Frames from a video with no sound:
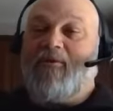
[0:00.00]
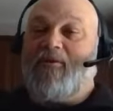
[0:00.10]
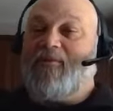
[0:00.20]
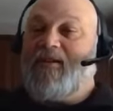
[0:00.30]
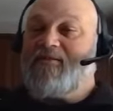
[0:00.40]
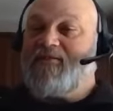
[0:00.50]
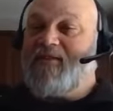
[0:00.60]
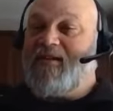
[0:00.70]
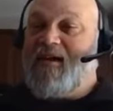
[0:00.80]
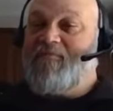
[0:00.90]
on pistols
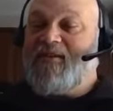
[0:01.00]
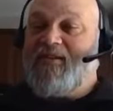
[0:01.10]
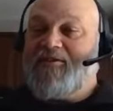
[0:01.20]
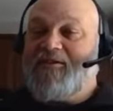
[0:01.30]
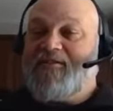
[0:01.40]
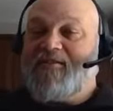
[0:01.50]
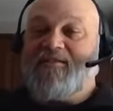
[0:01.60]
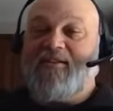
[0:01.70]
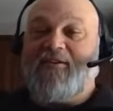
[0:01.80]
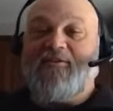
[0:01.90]
in competition since
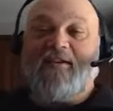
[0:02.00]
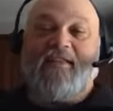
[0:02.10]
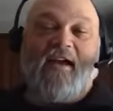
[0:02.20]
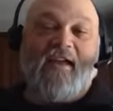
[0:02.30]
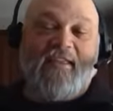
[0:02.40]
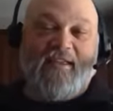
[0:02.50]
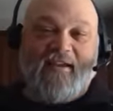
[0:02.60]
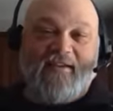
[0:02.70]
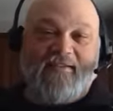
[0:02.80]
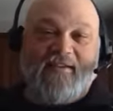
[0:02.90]
the early
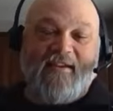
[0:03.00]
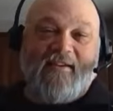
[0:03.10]
nineties,